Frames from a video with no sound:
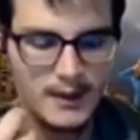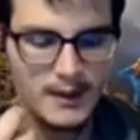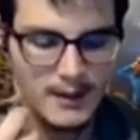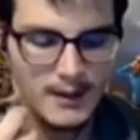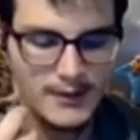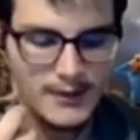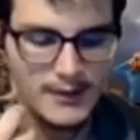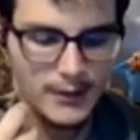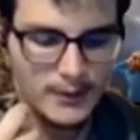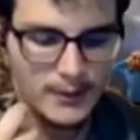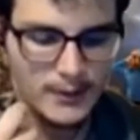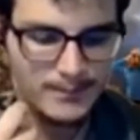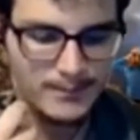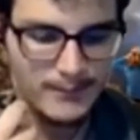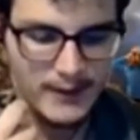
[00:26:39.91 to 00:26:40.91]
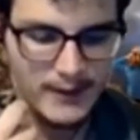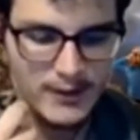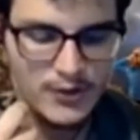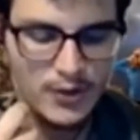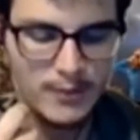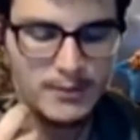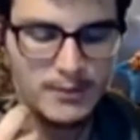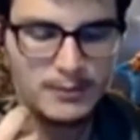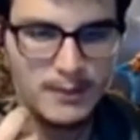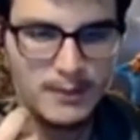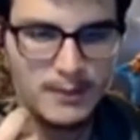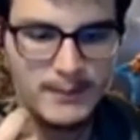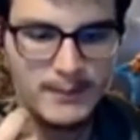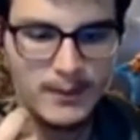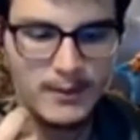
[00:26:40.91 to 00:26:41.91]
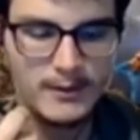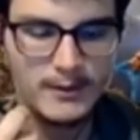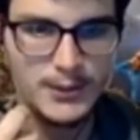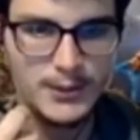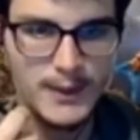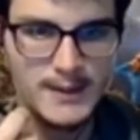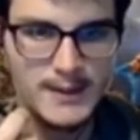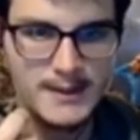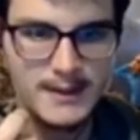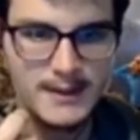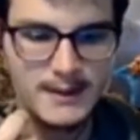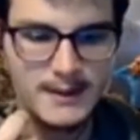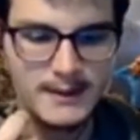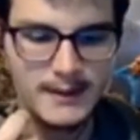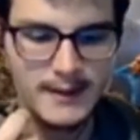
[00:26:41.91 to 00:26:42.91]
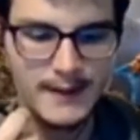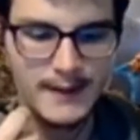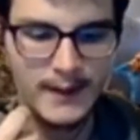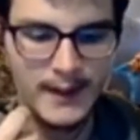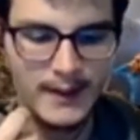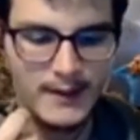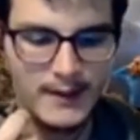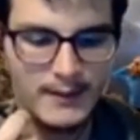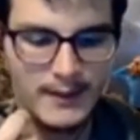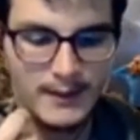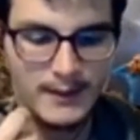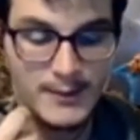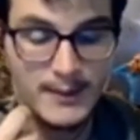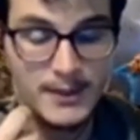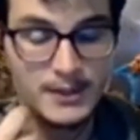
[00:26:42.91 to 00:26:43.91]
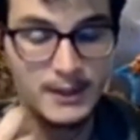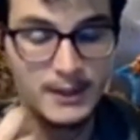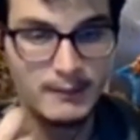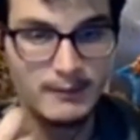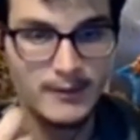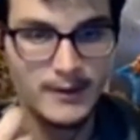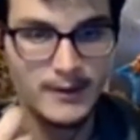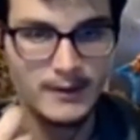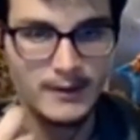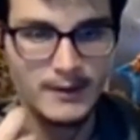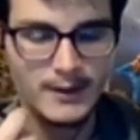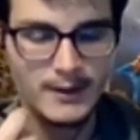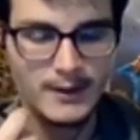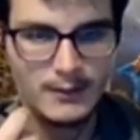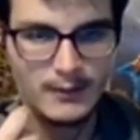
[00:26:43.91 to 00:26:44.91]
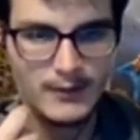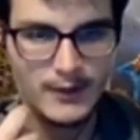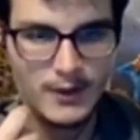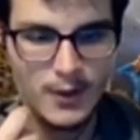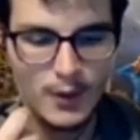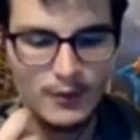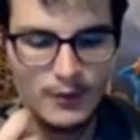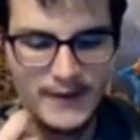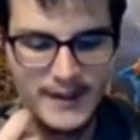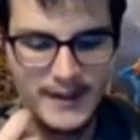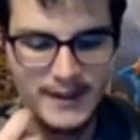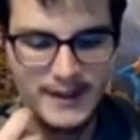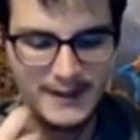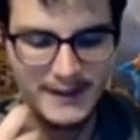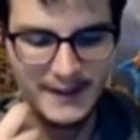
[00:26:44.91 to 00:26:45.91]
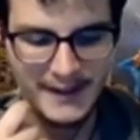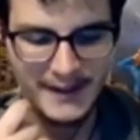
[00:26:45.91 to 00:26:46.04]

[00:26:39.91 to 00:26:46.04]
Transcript: And so like so much more people are interested in their health right now, especially with the COVID thing.